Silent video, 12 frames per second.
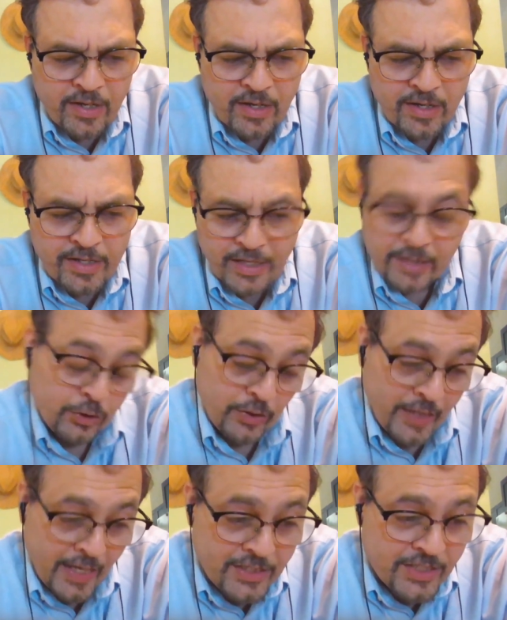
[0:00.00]
So
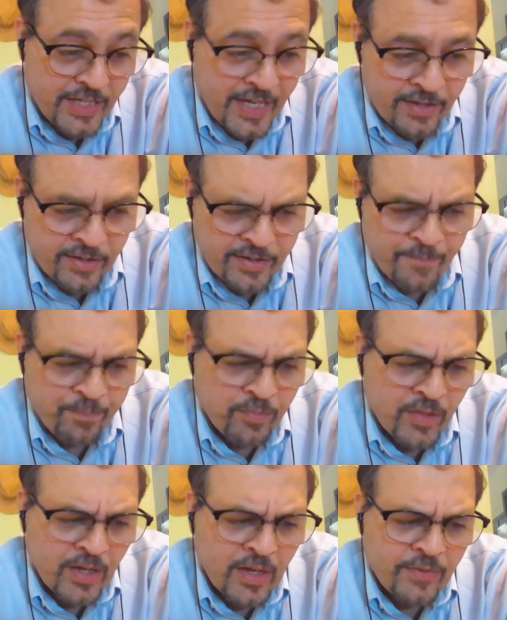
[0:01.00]
that standard.
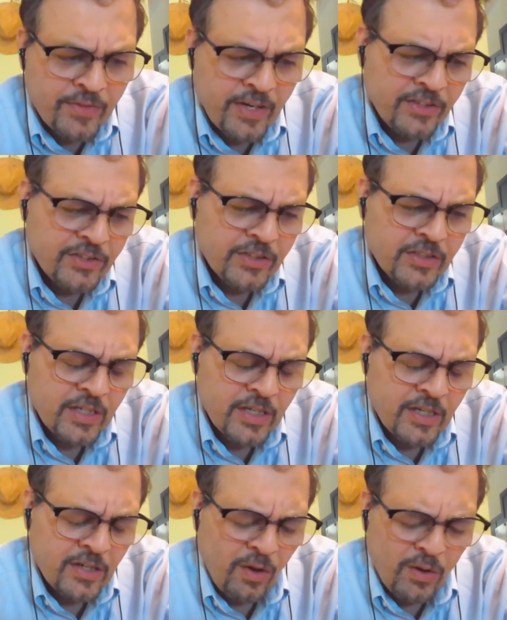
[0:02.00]
There's
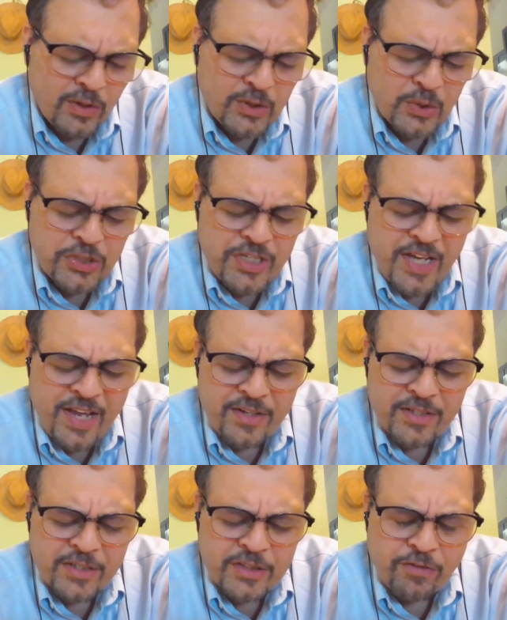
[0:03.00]
also
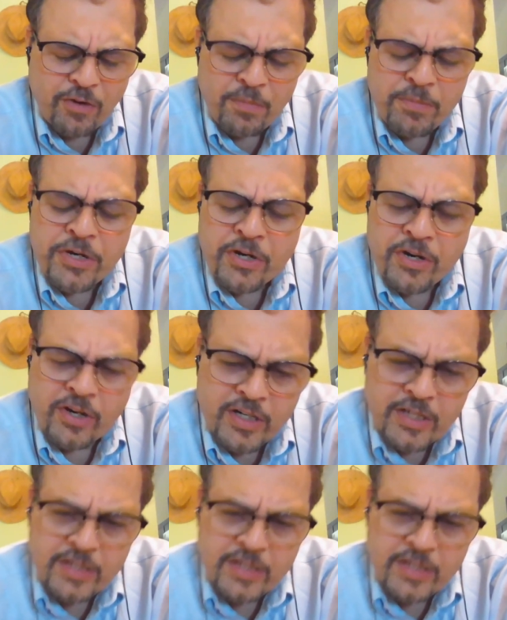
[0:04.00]
standards from NERC,